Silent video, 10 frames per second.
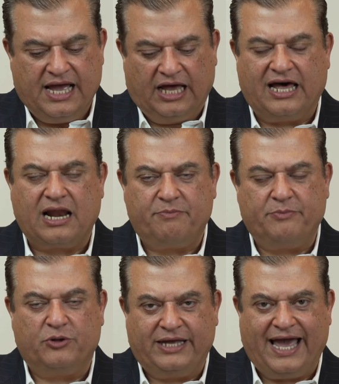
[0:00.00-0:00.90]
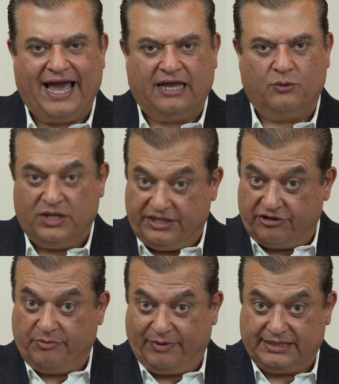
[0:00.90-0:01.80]
A lot of people can, when
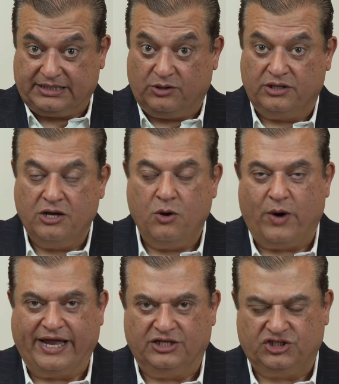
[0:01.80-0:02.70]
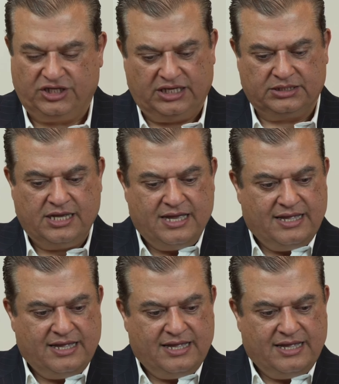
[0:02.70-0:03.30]
they're replacing wine and cheese,